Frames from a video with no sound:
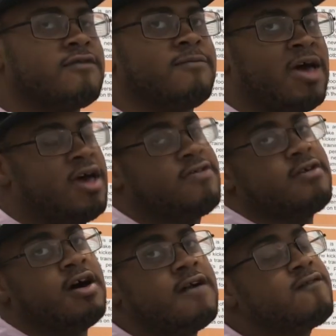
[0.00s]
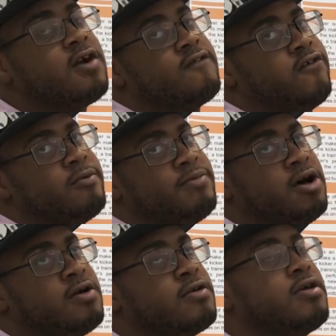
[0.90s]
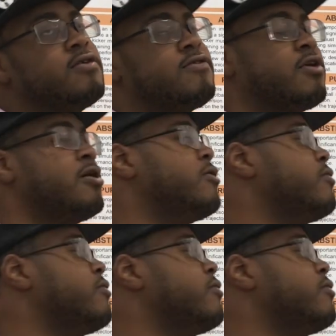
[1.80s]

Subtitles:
of mass of our football. So